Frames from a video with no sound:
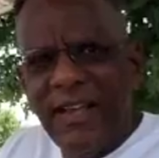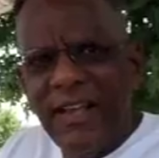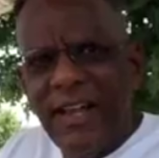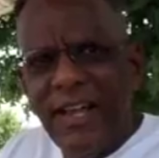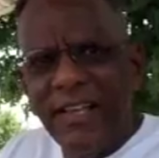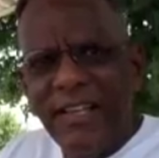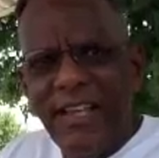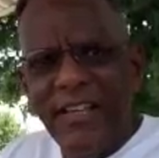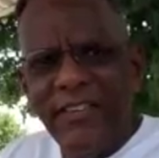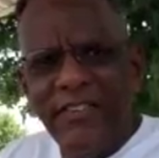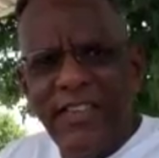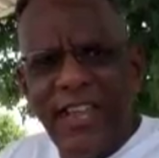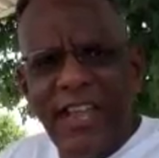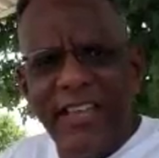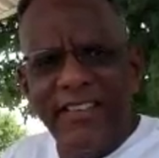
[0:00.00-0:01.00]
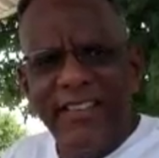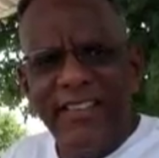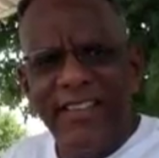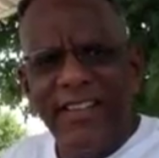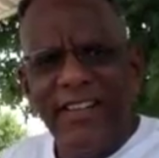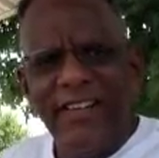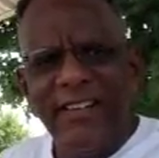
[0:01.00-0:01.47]
I guess
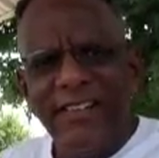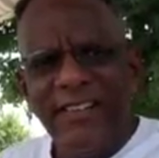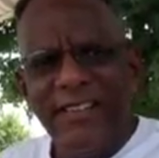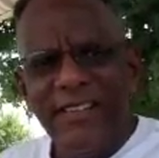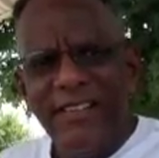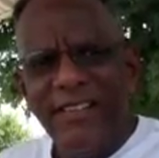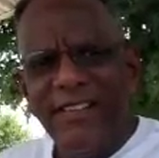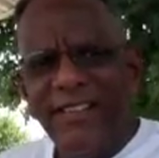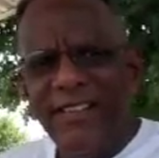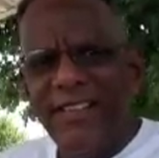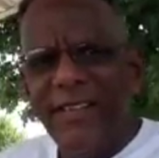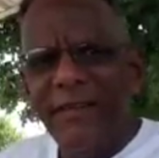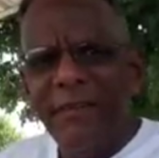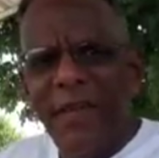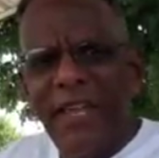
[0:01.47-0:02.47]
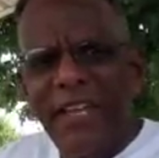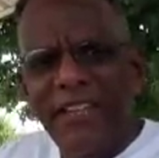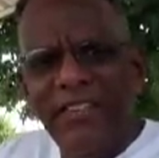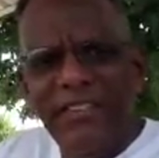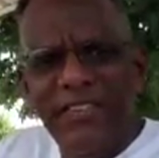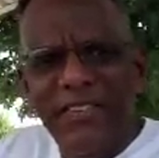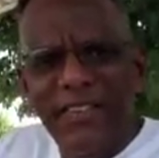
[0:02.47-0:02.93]
that
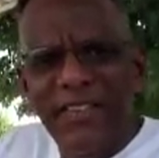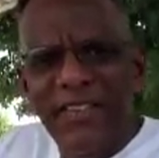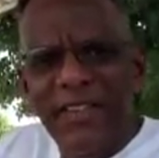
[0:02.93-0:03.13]
makes